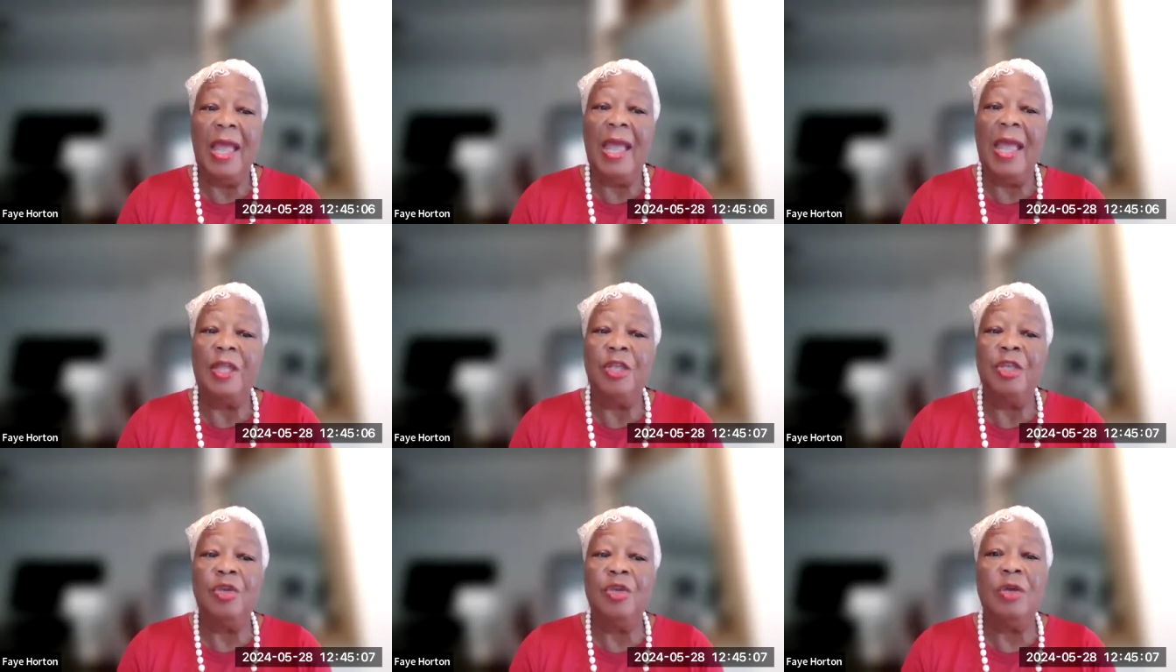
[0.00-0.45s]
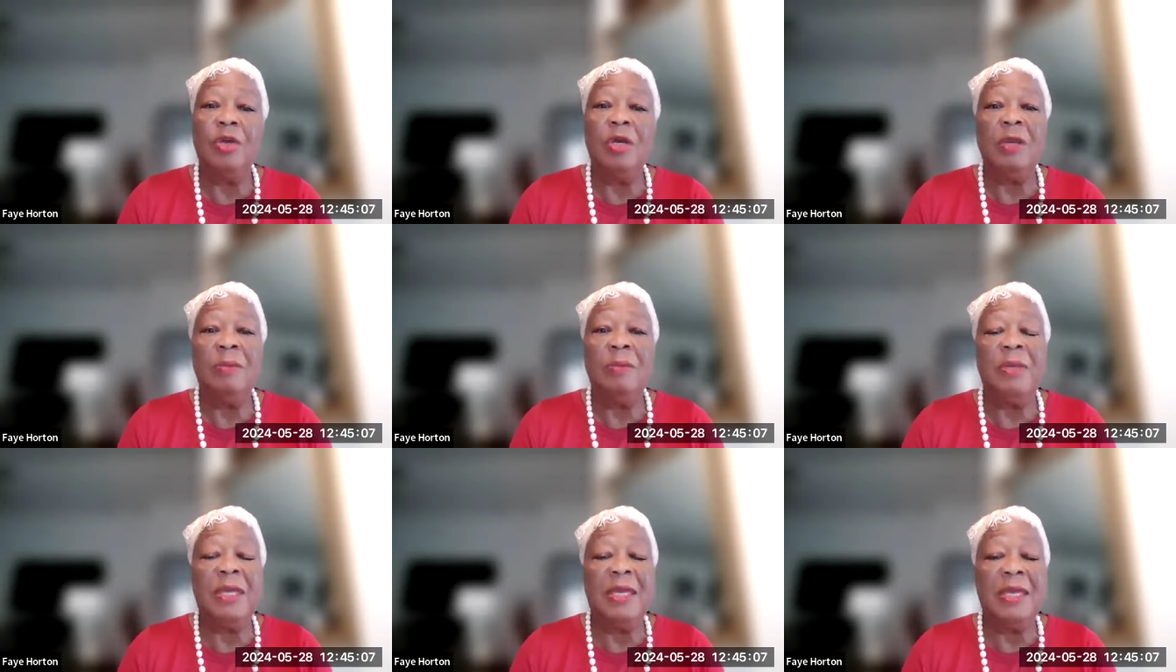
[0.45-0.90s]
And you're
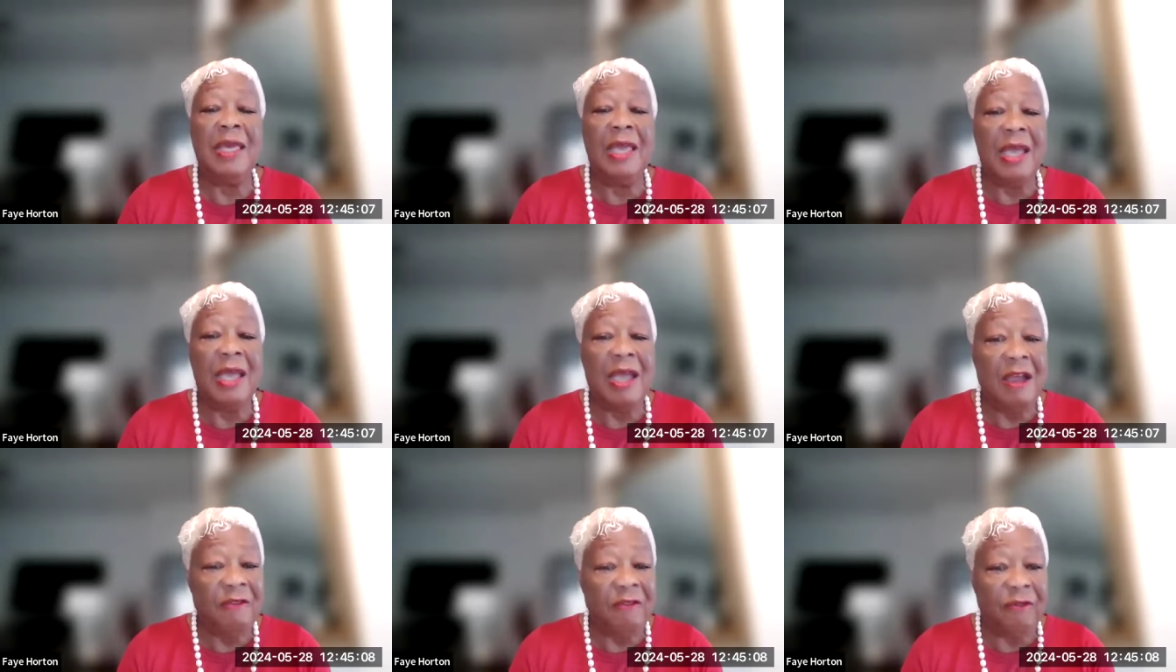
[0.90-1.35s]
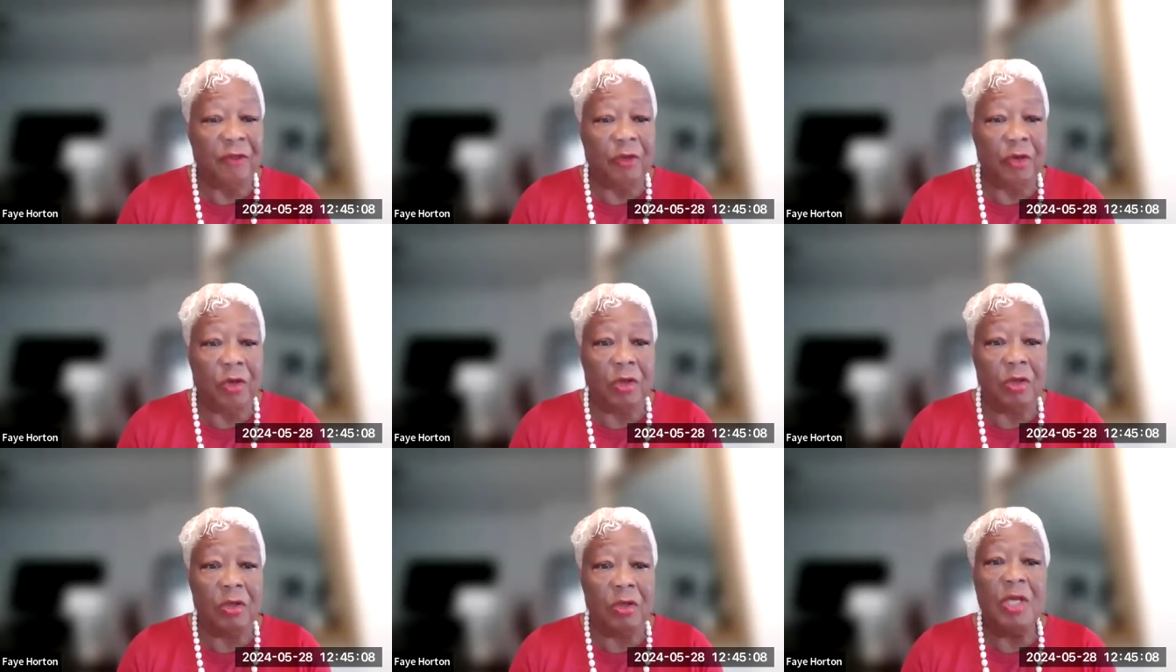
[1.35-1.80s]
going to be
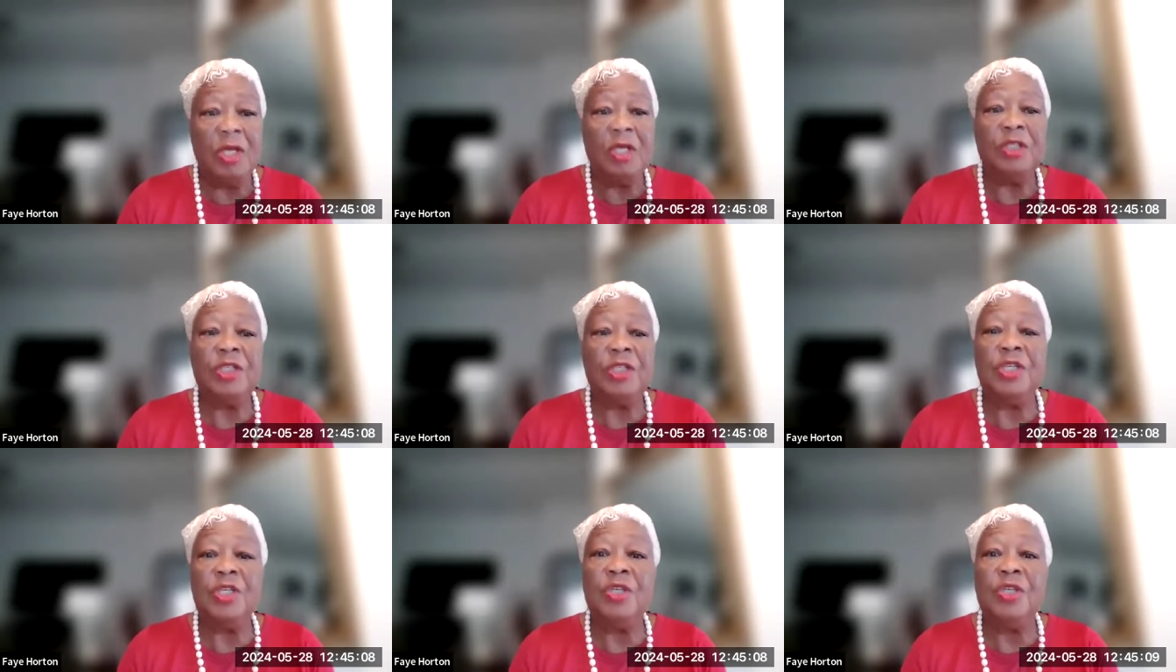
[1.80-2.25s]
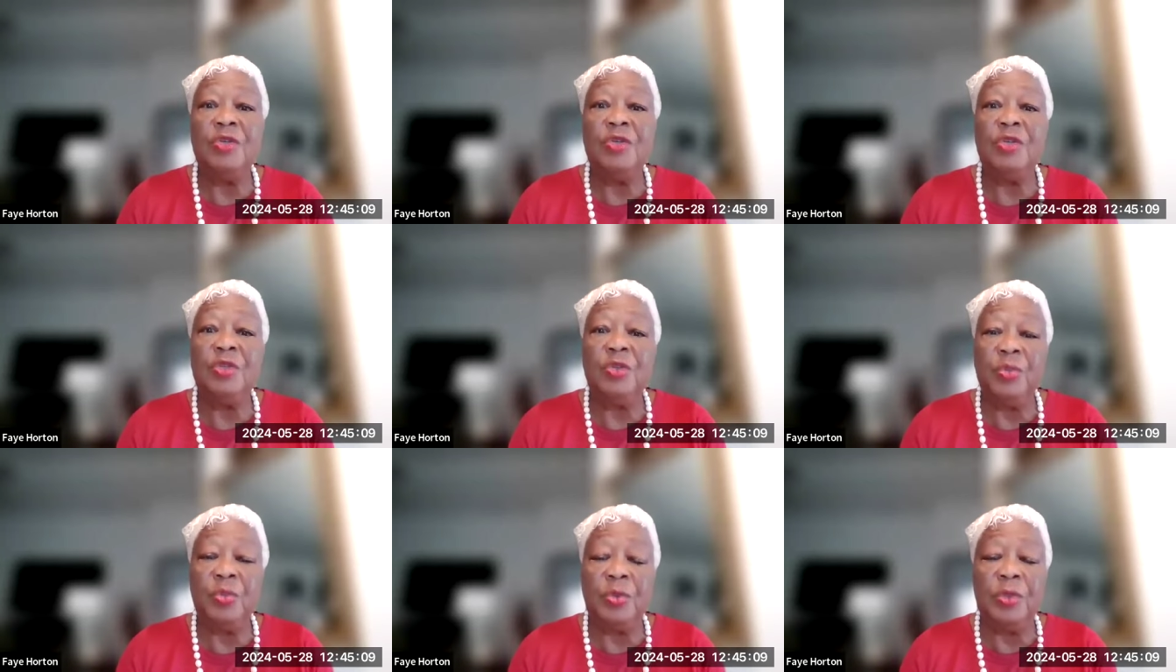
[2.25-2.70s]
careful to
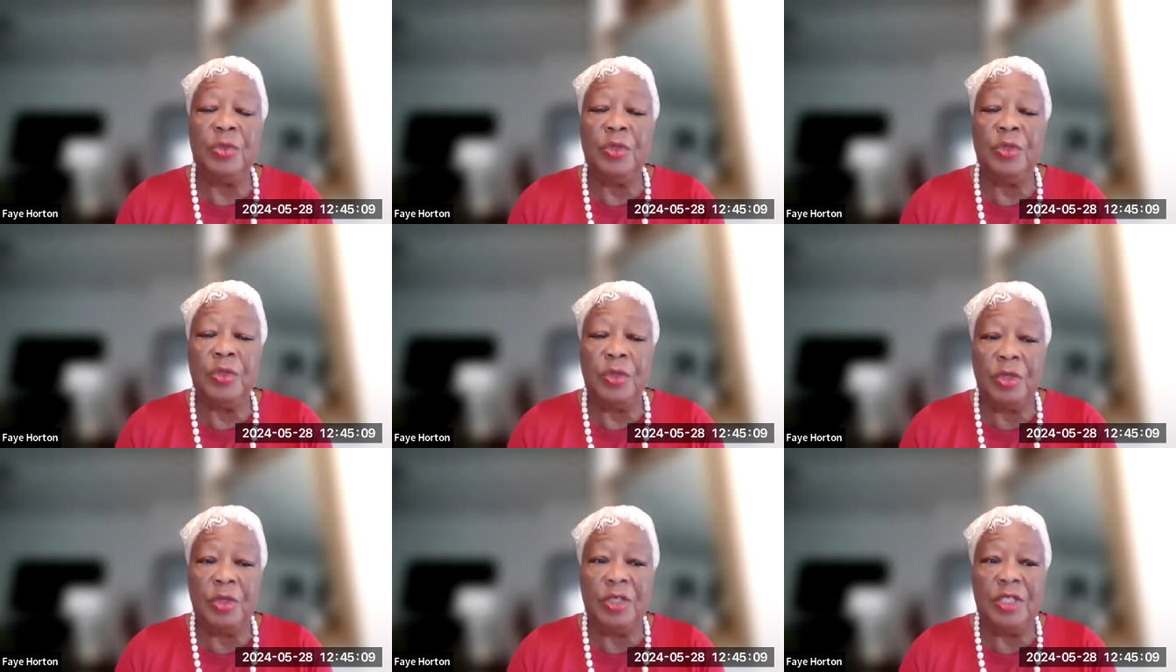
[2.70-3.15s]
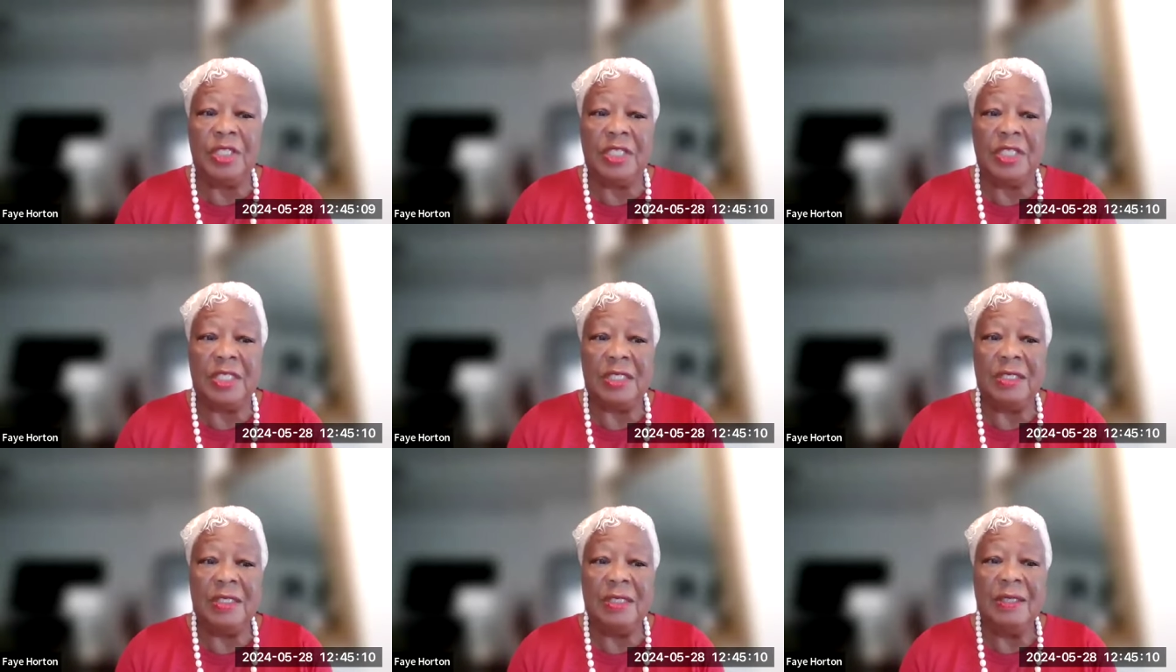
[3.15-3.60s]
use
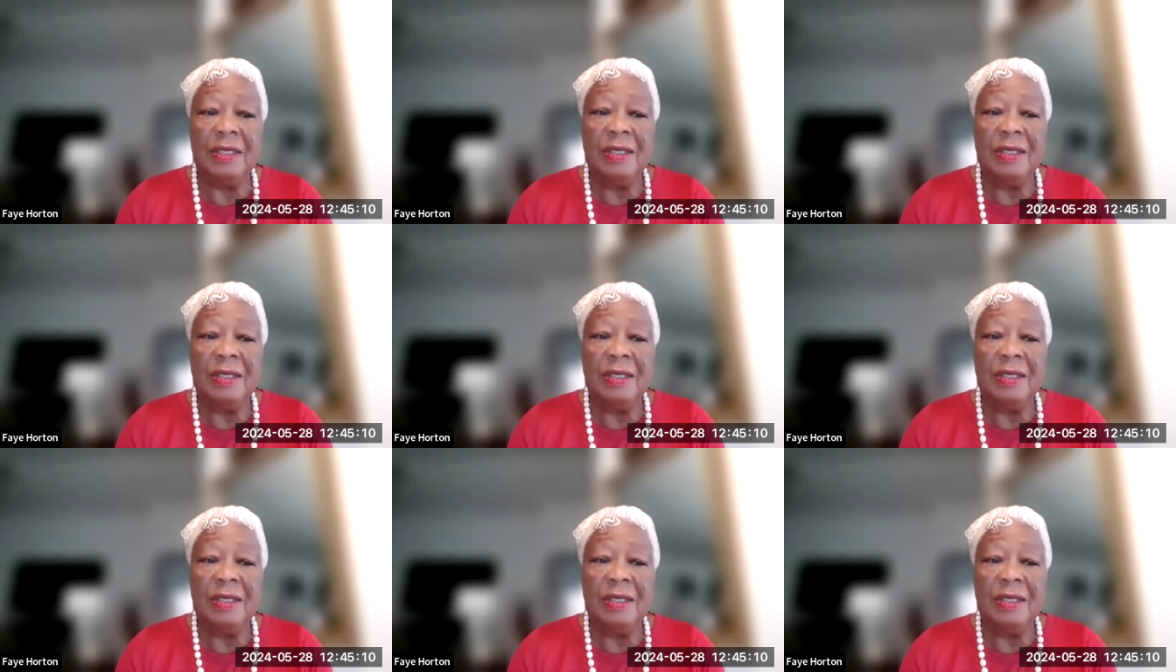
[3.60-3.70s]
words